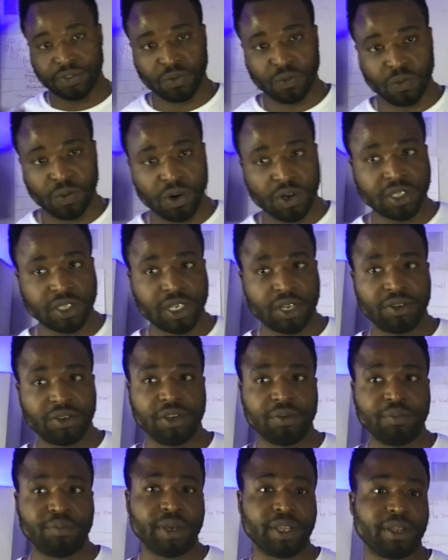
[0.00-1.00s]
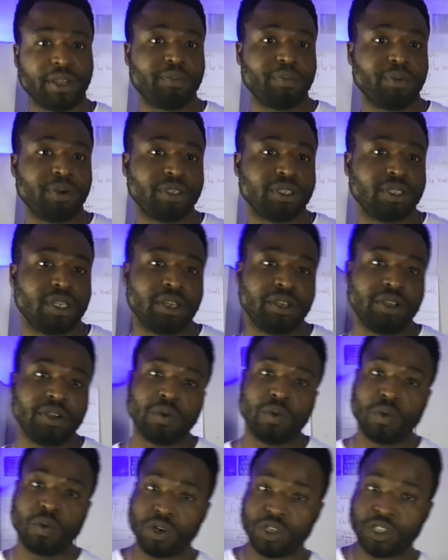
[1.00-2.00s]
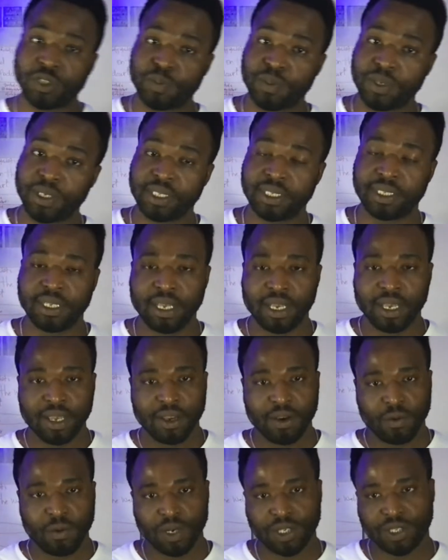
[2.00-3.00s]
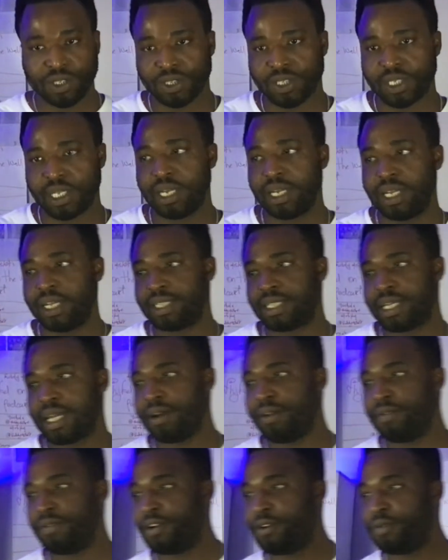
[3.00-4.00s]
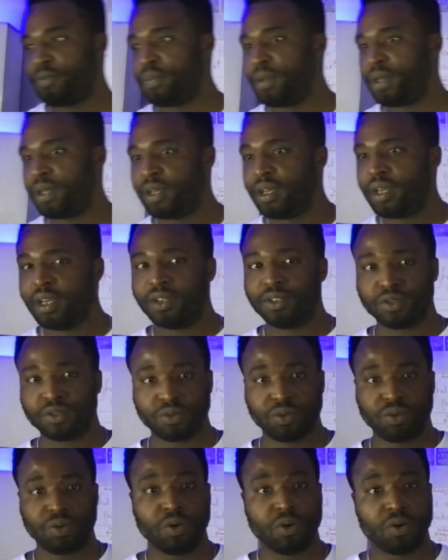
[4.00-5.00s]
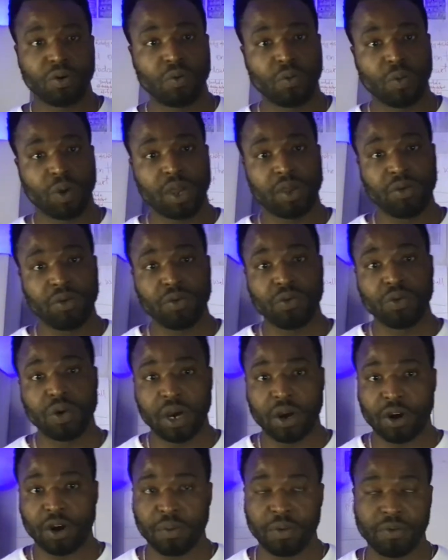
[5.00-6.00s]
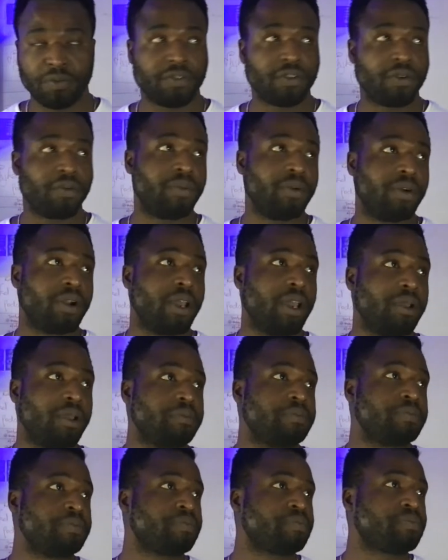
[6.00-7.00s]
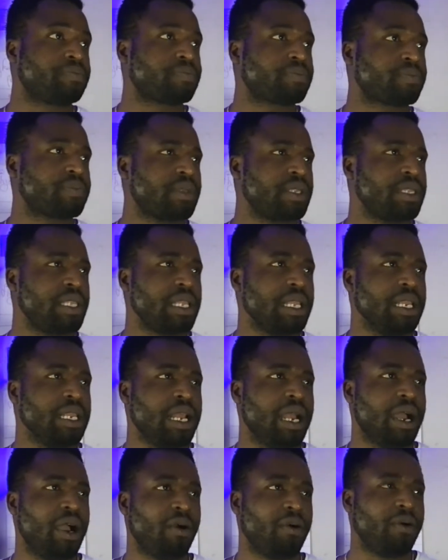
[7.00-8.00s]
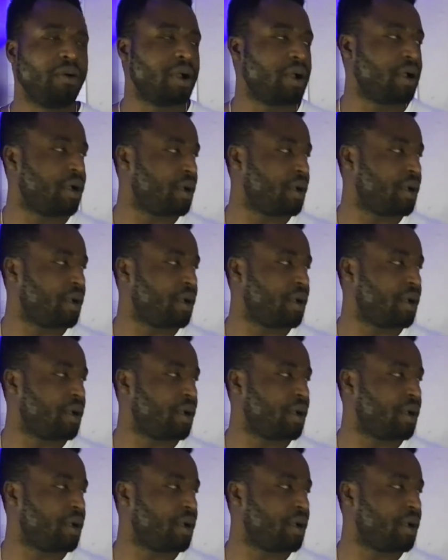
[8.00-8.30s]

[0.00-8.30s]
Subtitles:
the worse? Are you a better person? Are you a worse person? Questions like that kind of help me to know where you are coming from. Okay. Now,